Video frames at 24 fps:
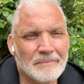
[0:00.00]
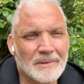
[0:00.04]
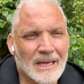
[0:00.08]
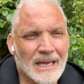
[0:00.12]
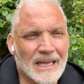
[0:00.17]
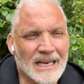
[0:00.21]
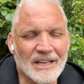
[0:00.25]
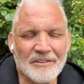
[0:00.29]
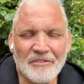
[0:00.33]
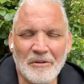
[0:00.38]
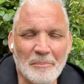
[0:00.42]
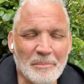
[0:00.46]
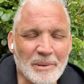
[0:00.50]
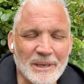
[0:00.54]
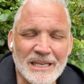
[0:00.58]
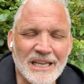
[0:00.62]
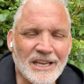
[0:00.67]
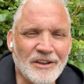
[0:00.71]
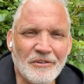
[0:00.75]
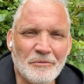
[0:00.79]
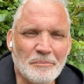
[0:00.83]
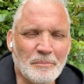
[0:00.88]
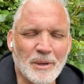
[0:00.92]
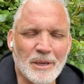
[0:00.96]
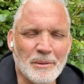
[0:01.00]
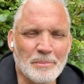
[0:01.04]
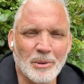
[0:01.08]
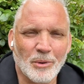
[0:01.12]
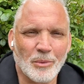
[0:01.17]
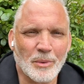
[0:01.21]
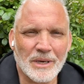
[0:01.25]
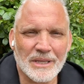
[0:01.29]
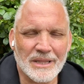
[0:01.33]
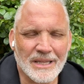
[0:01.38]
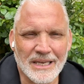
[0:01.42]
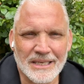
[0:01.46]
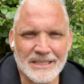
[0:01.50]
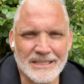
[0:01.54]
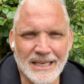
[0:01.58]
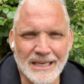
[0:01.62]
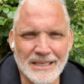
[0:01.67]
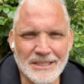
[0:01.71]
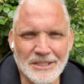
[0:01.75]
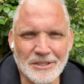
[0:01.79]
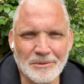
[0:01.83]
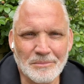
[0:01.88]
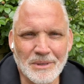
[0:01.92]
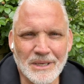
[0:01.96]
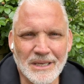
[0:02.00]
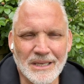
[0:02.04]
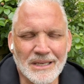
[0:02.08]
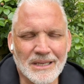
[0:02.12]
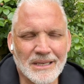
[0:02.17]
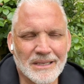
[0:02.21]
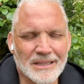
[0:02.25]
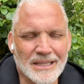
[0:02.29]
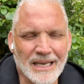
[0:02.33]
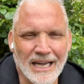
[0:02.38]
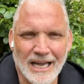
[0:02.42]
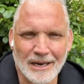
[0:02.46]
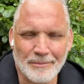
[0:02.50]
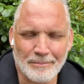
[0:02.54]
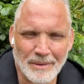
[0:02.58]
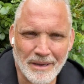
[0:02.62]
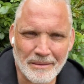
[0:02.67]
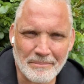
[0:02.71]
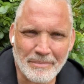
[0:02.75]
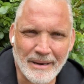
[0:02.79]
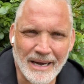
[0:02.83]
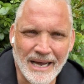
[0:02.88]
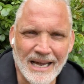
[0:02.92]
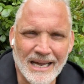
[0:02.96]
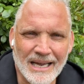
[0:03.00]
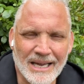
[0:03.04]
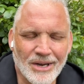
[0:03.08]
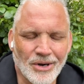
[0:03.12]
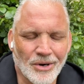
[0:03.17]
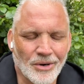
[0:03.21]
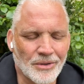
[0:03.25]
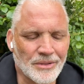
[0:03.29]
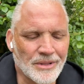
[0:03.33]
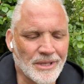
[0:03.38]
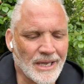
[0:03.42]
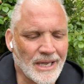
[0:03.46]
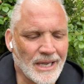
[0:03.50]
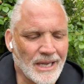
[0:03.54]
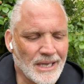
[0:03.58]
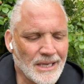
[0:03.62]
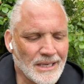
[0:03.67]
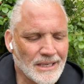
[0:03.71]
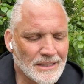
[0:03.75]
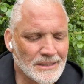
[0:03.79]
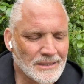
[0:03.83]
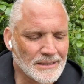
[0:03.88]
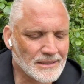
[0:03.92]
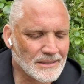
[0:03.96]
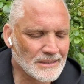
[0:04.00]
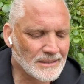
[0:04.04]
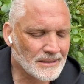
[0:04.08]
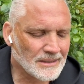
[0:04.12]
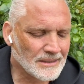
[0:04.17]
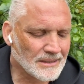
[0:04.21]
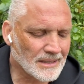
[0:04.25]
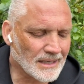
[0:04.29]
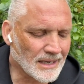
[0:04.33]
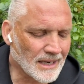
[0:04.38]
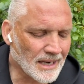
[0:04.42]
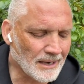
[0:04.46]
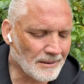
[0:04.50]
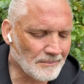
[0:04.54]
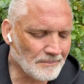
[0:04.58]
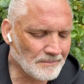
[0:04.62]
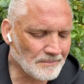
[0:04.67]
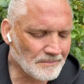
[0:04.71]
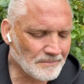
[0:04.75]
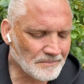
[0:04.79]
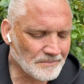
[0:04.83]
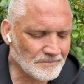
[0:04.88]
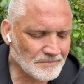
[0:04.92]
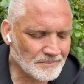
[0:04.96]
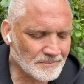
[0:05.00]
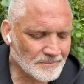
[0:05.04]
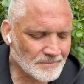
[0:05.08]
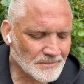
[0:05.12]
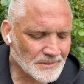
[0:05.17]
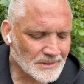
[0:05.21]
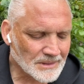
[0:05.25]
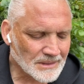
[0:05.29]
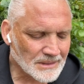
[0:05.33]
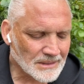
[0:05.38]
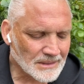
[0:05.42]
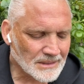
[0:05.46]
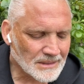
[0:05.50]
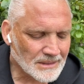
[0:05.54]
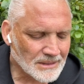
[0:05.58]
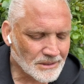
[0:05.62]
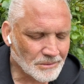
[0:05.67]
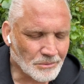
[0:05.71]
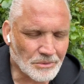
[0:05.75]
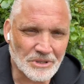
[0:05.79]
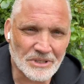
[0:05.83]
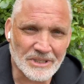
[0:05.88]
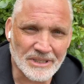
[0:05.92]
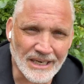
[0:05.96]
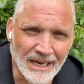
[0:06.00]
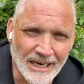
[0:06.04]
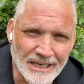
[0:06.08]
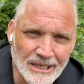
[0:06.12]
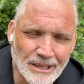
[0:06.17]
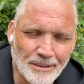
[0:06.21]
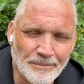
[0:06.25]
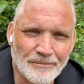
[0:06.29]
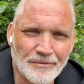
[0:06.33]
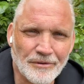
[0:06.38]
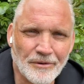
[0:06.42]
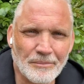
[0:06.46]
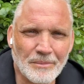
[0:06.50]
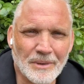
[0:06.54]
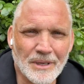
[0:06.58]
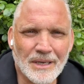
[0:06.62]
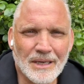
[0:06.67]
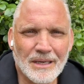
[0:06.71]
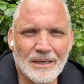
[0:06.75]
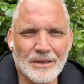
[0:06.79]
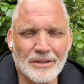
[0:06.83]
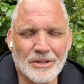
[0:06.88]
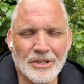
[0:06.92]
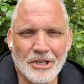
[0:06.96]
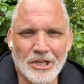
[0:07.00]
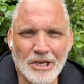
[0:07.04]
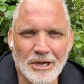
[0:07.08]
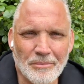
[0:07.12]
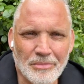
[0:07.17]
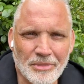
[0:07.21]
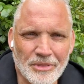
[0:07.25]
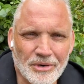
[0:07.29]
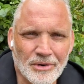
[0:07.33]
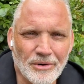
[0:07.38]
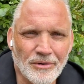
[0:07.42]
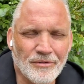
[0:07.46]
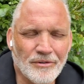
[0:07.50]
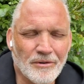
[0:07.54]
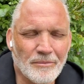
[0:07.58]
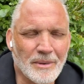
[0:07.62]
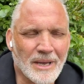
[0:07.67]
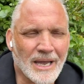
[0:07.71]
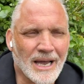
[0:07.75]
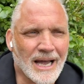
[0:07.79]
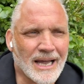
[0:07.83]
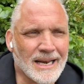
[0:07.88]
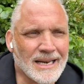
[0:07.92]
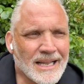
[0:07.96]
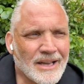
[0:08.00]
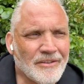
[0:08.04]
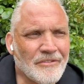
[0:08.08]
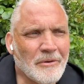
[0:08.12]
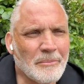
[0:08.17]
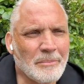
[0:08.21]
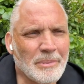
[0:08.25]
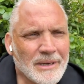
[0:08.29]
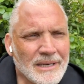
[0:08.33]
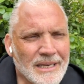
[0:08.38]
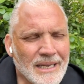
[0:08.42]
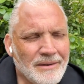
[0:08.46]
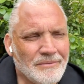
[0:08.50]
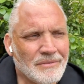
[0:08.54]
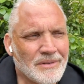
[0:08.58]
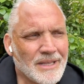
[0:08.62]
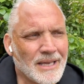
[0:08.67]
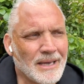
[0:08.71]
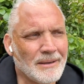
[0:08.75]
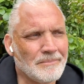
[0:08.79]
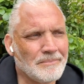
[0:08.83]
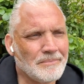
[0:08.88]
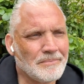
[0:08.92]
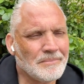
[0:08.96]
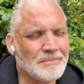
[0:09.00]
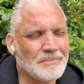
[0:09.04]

I never believed people when they said to me they had my back or they um, would stand up for me or they'd come through for me. I never believed them.